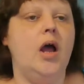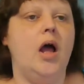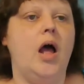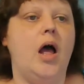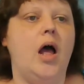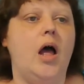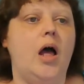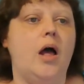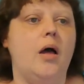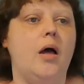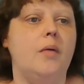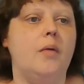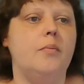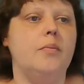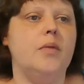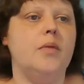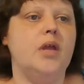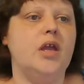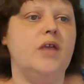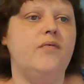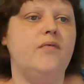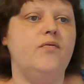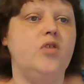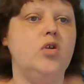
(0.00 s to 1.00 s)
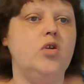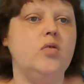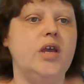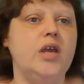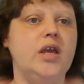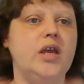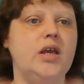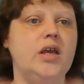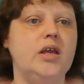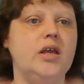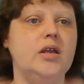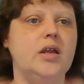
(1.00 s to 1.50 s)
if you
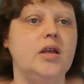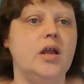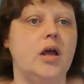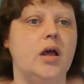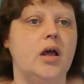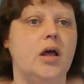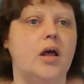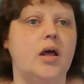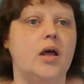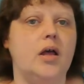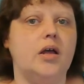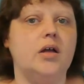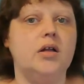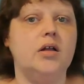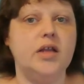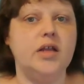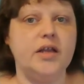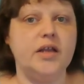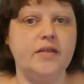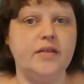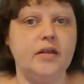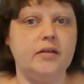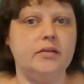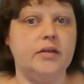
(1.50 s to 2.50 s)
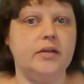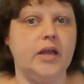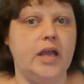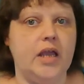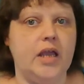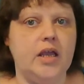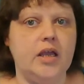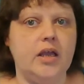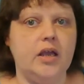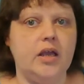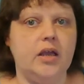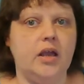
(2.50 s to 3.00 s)
can click the
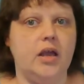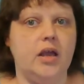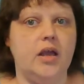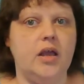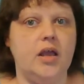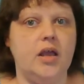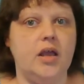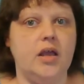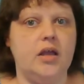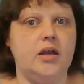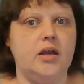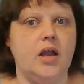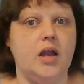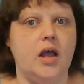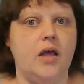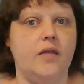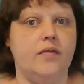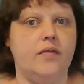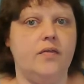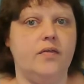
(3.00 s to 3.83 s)
link in